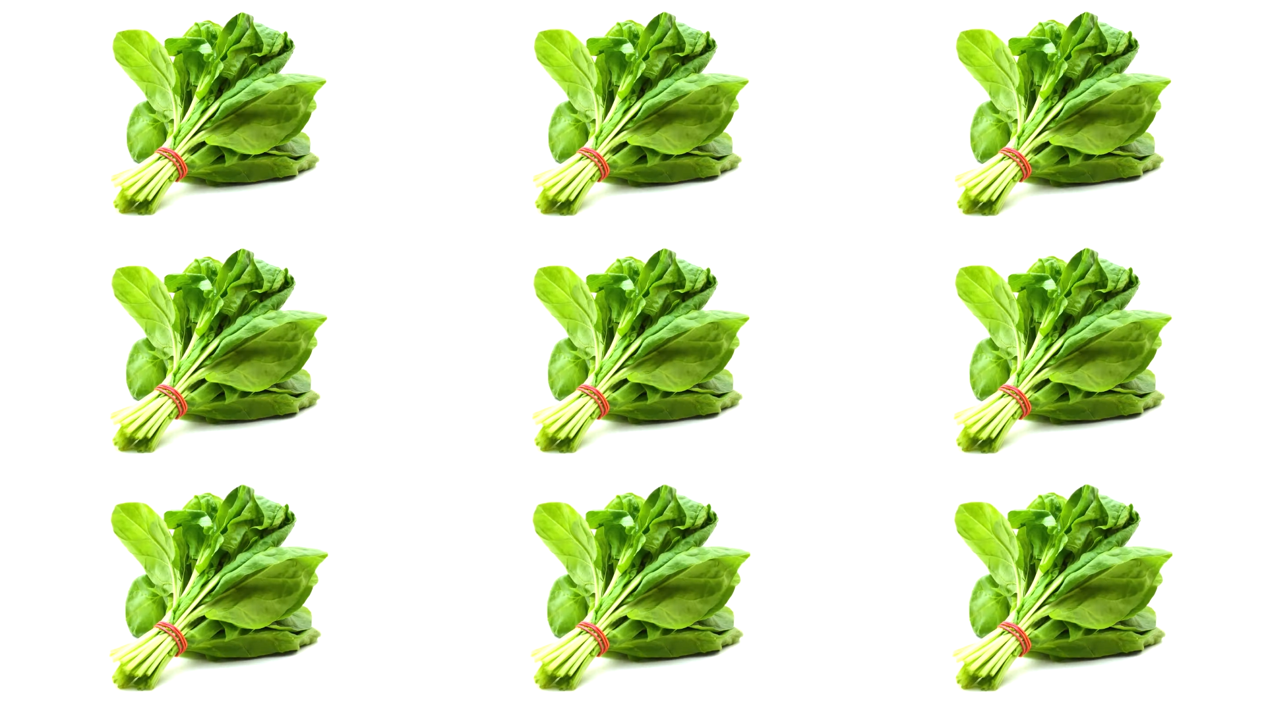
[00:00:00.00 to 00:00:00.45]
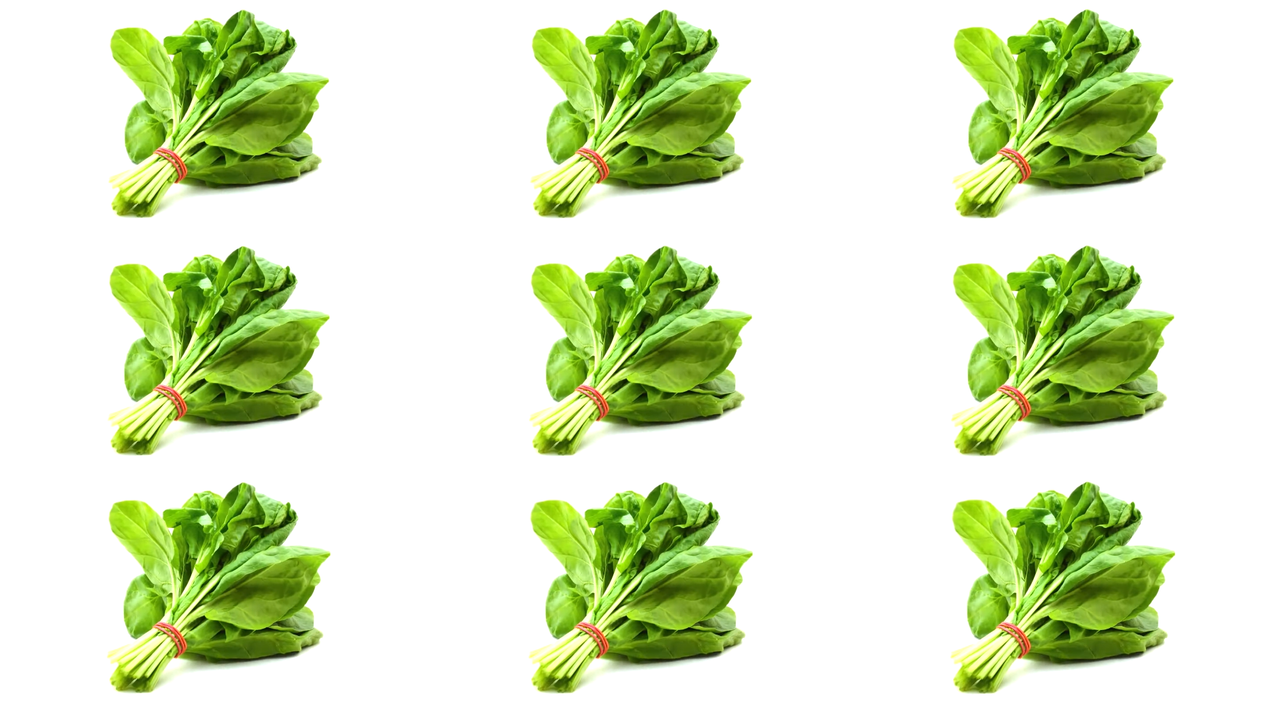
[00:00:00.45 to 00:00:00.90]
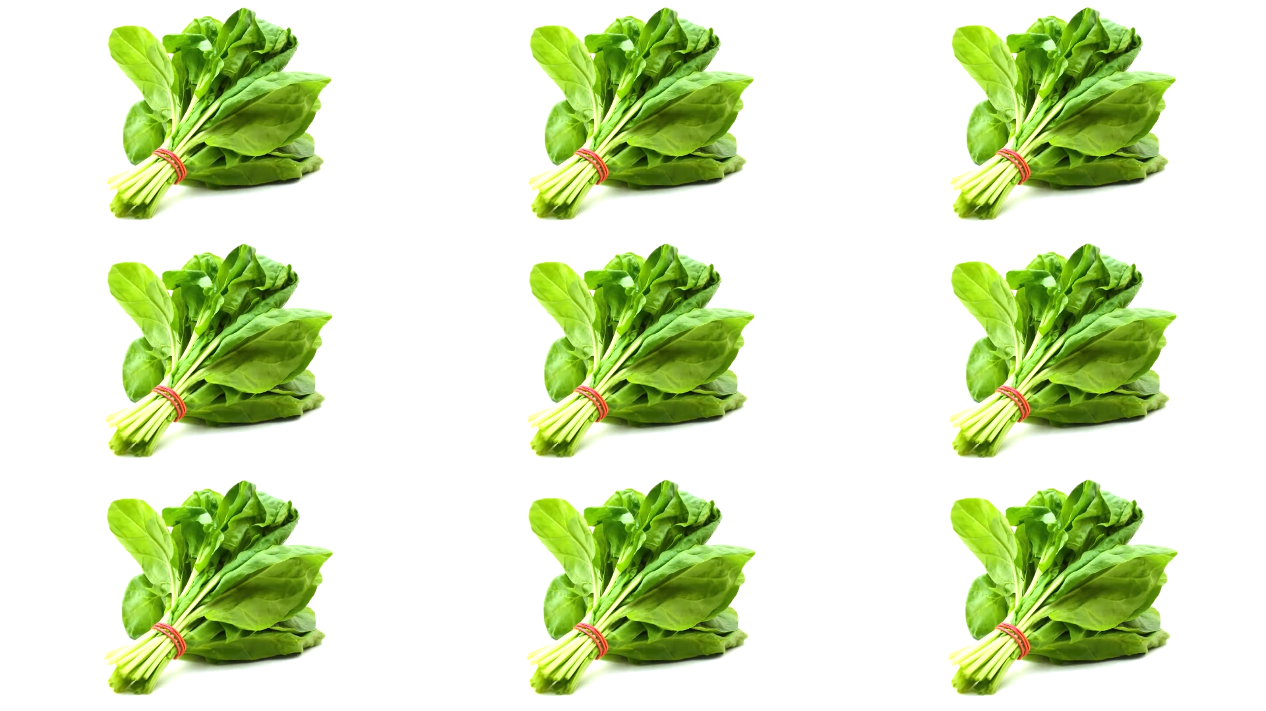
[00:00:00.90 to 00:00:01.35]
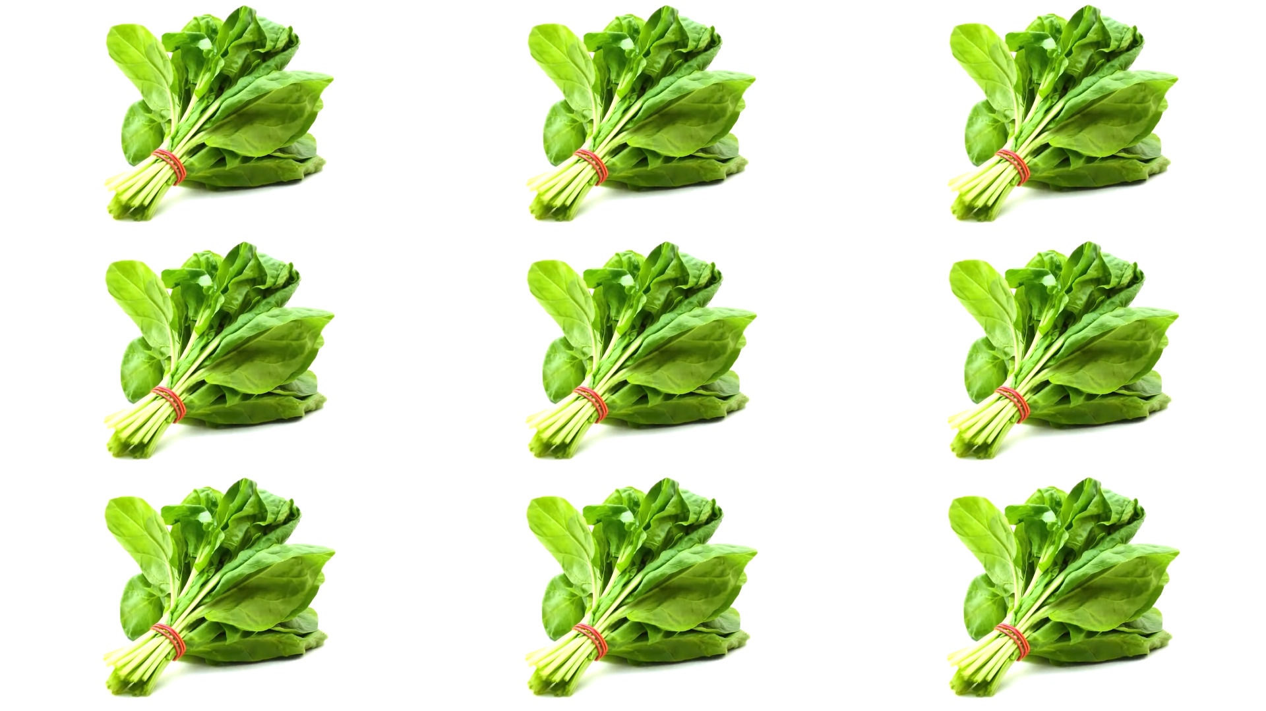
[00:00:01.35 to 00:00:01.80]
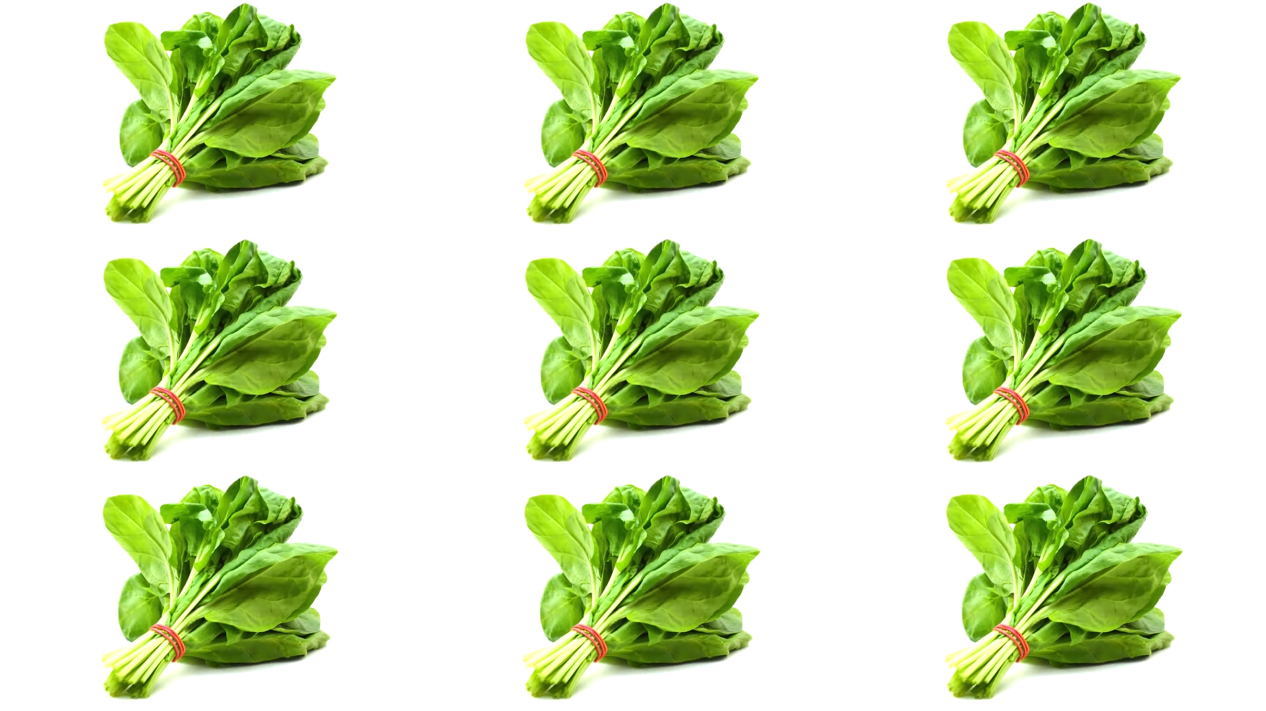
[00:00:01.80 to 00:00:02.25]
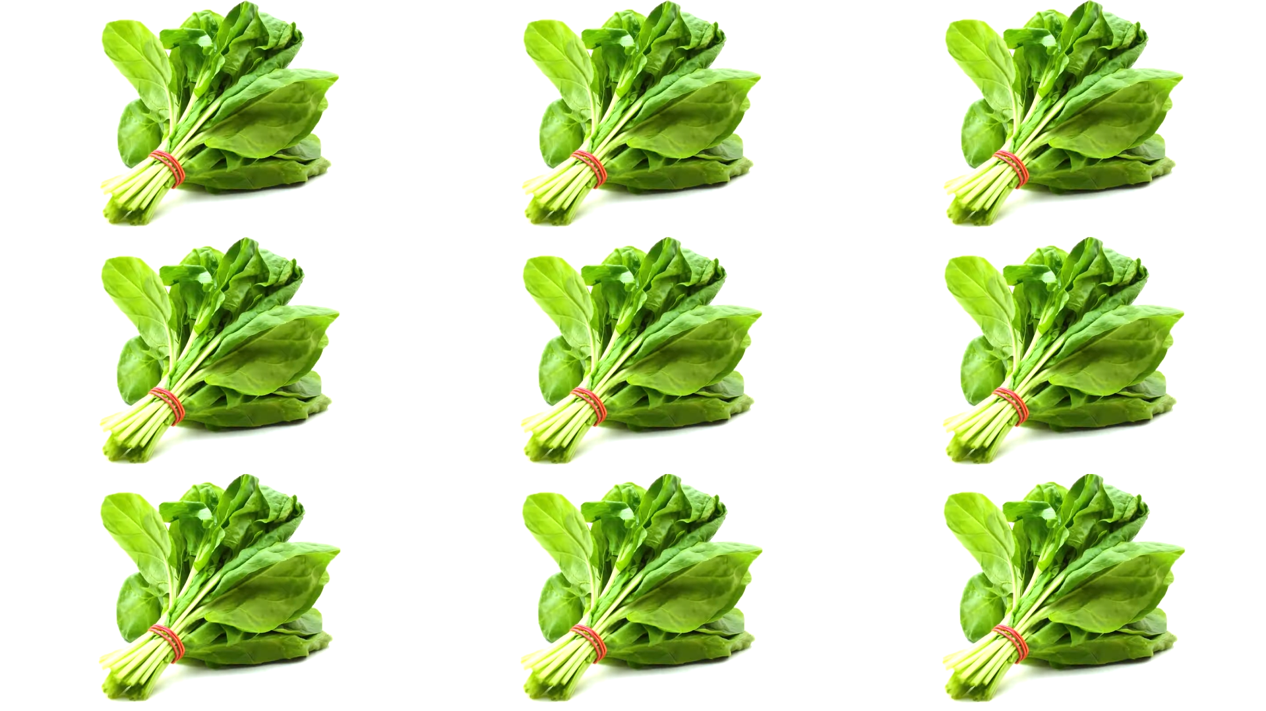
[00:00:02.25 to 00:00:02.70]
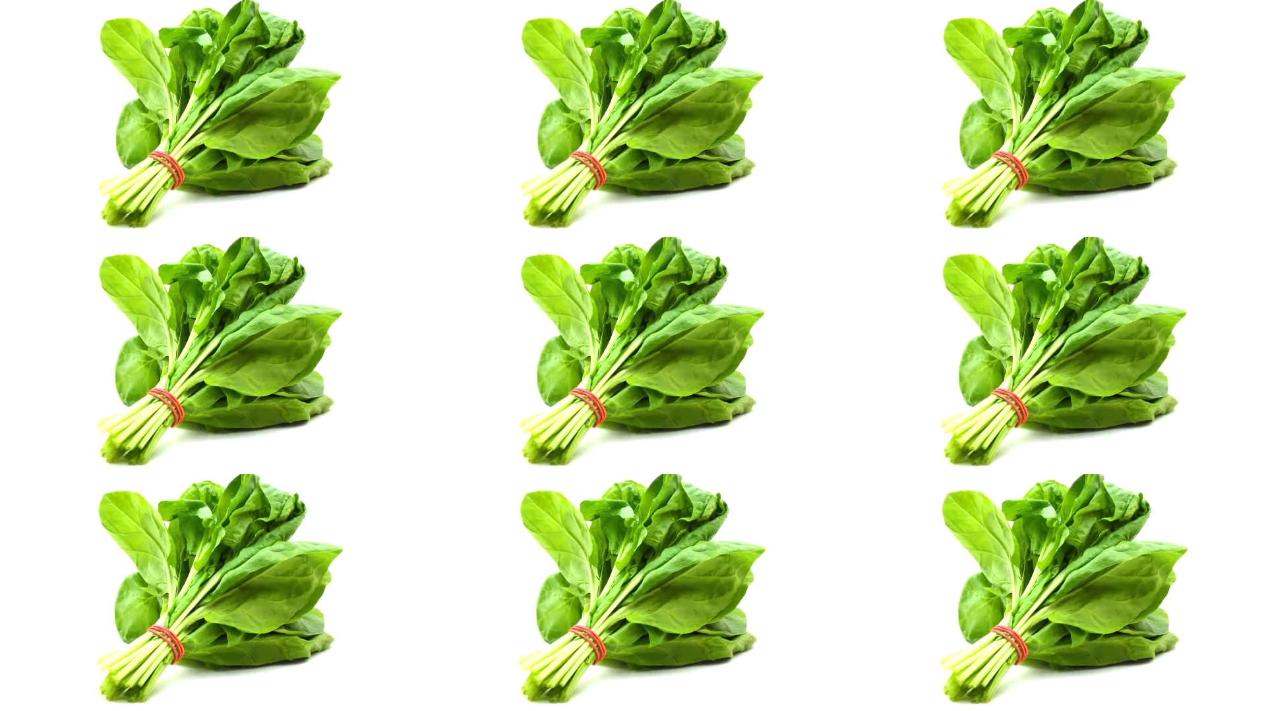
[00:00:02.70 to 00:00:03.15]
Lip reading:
No face is visible, so there are no lips to read.